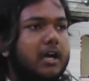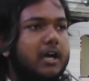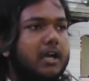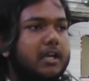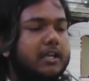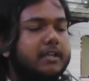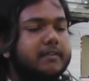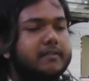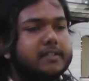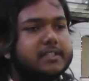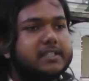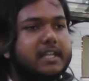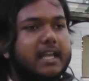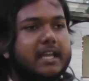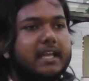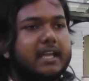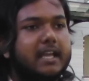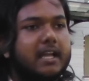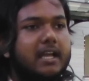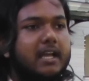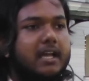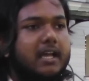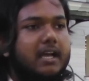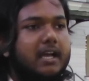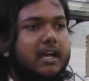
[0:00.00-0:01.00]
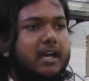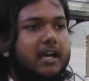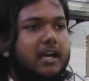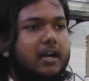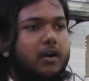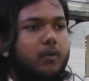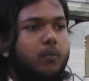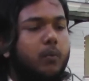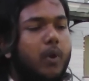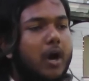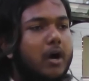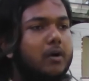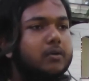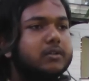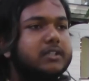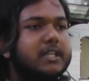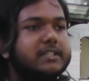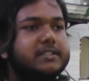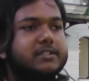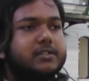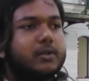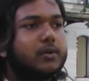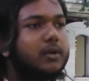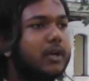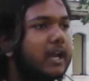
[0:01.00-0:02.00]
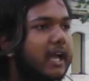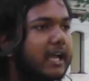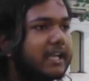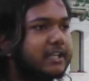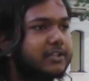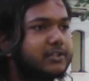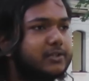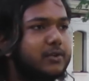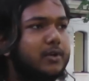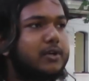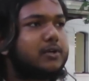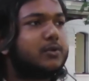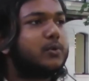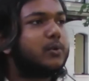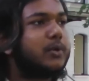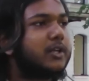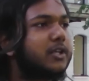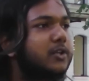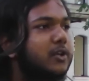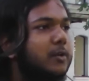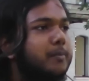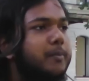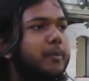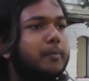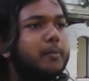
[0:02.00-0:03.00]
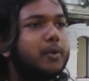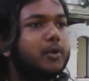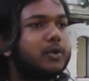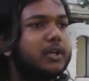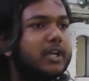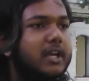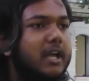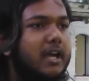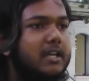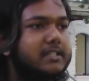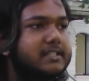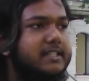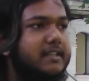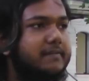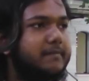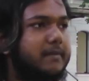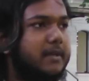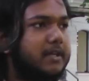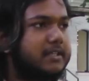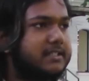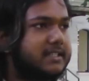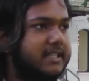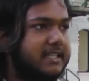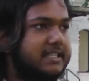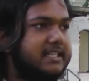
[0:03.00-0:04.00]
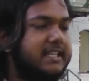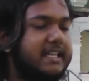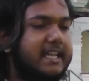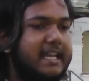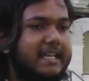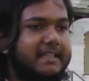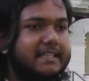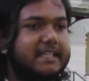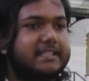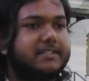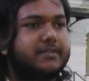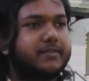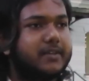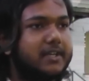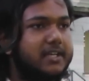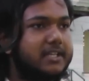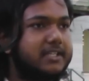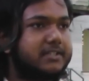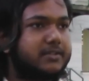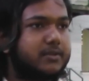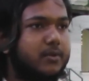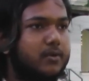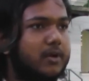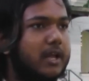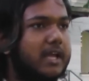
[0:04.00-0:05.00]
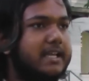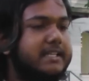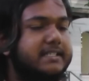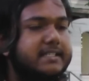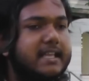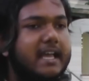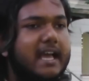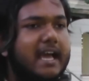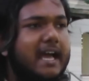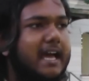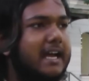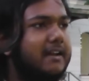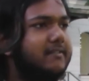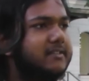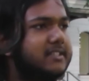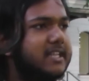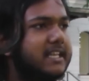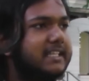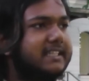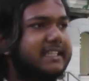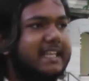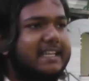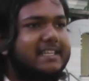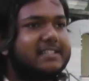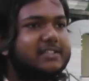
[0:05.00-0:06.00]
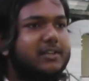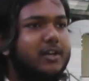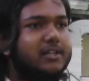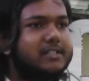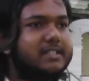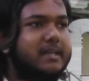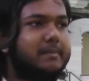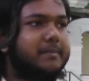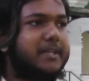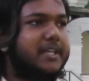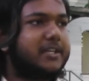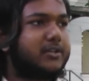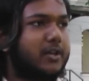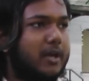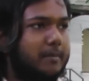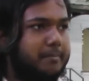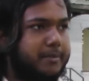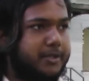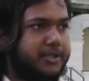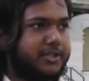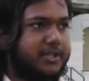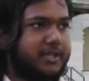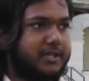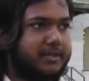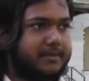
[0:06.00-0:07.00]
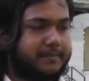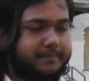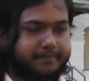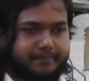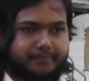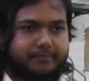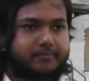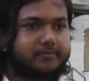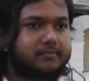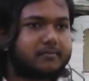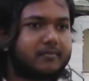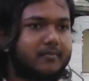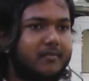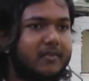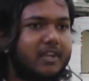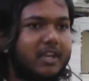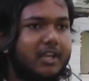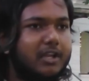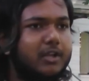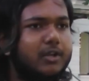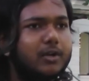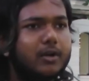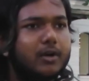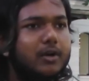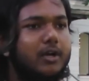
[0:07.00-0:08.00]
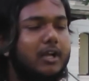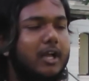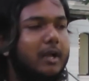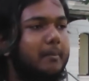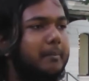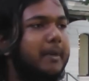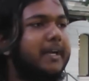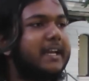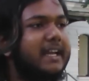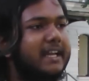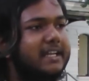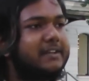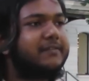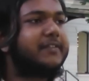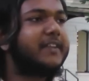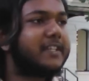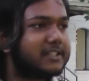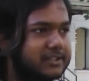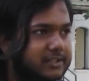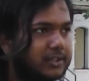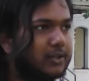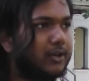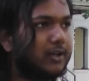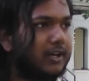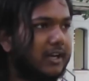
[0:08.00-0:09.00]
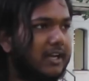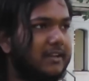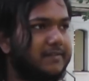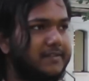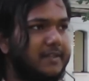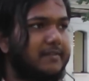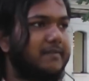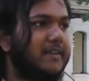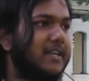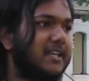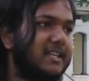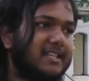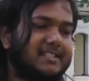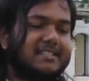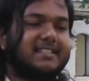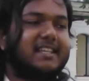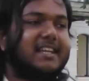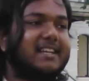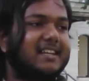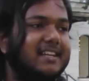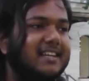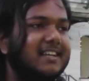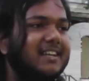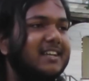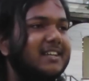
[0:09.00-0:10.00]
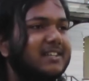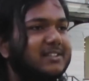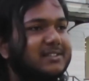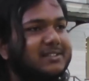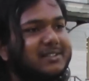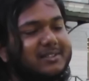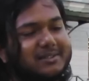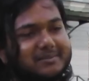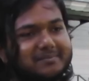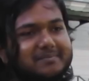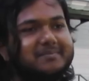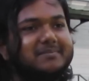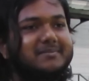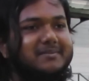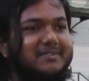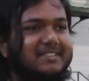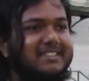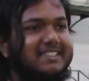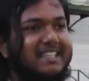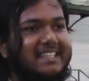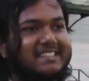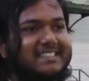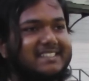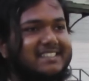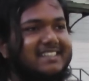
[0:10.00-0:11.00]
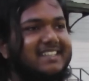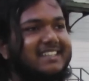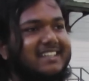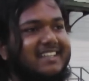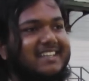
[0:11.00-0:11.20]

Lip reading: was like, wow, that's so nice you are doing, you're promoting our city, and that's really so nice. Mm-hmm. And I was like, that is not something to appreciate, you know, but it feels good if someone does that. So that's the thing.